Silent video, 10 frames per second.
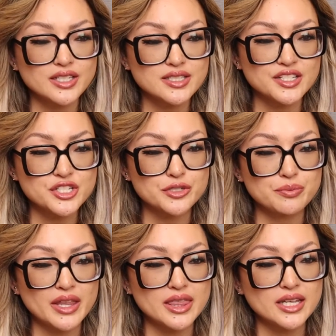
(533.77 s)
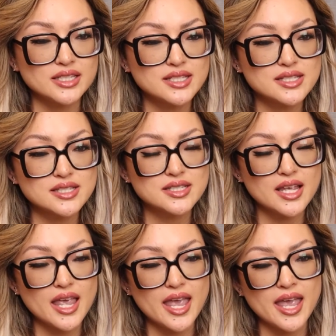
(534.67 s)
extension methods
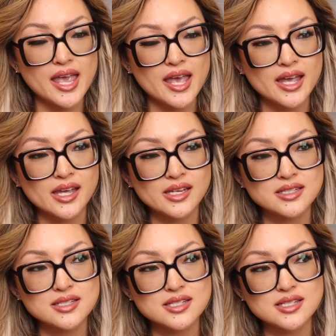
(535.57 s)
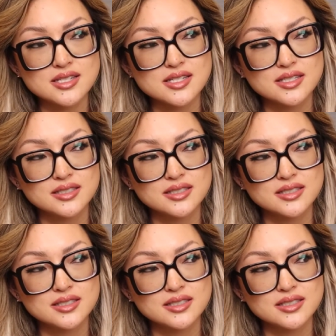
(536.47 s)
and